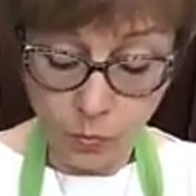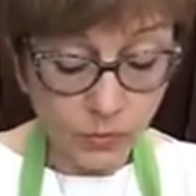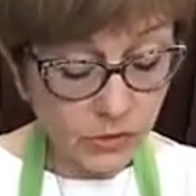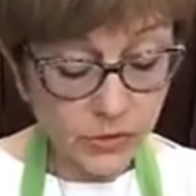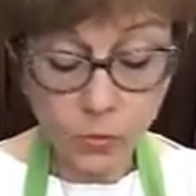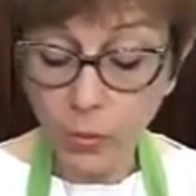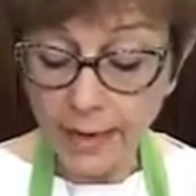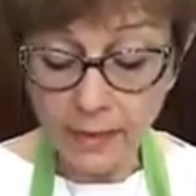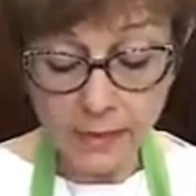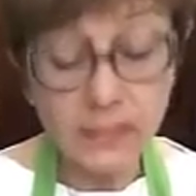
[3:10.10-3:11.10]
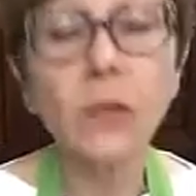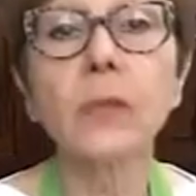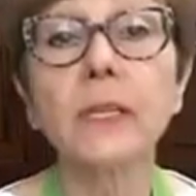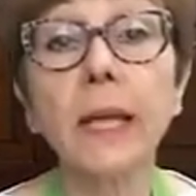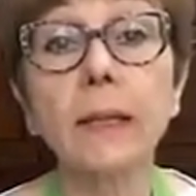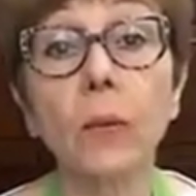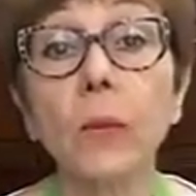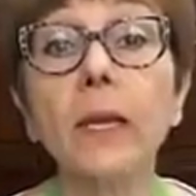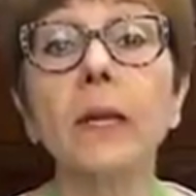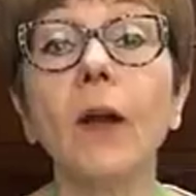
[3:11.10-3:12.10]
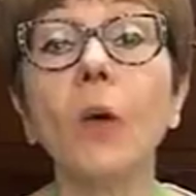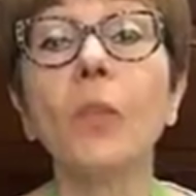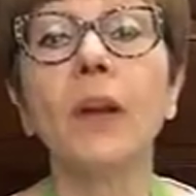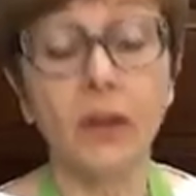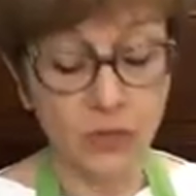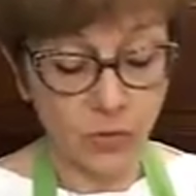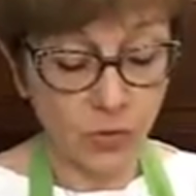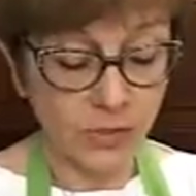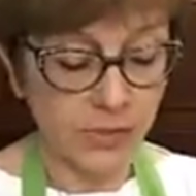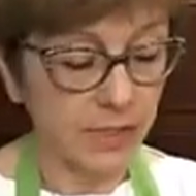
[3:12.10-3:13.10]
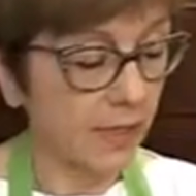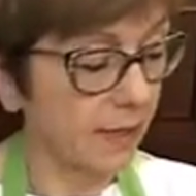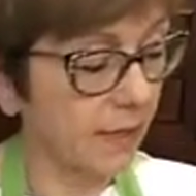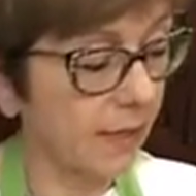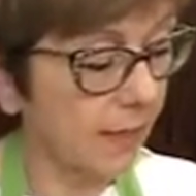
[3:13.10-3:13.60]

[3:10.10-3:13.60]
just waiting until the day that we can open our doors again.